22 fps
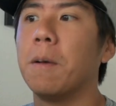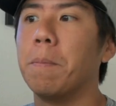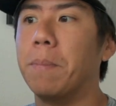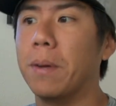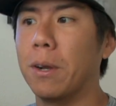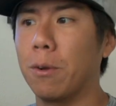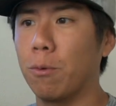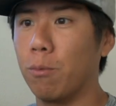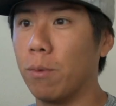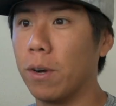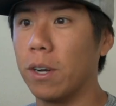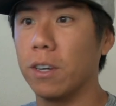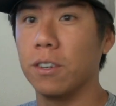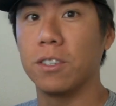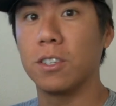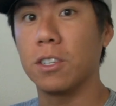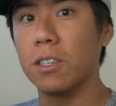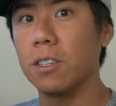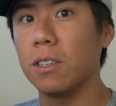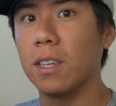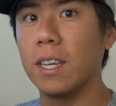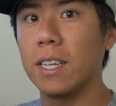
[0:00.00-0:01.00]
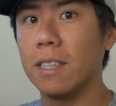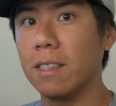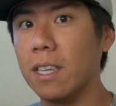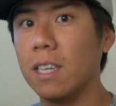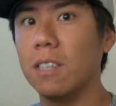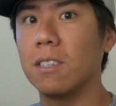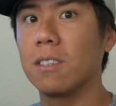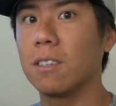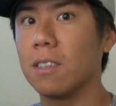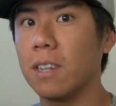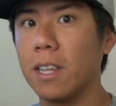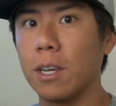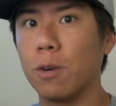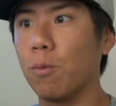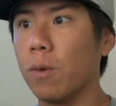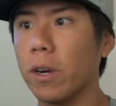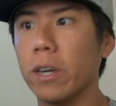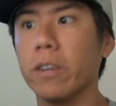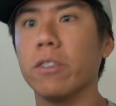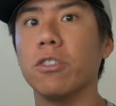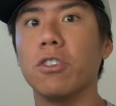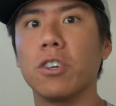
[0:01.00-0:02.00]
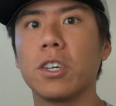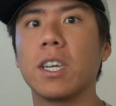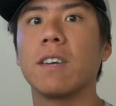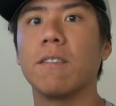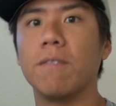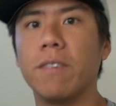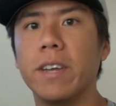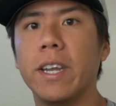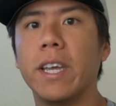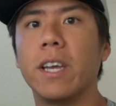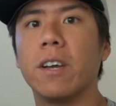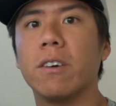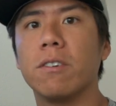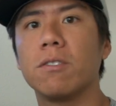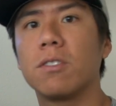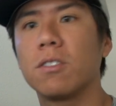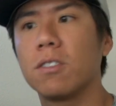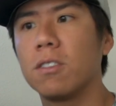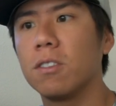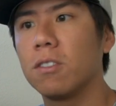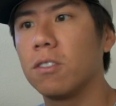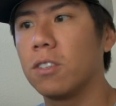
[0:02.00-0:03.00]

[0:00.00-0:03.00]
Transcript: but it leads to like weird looking videos.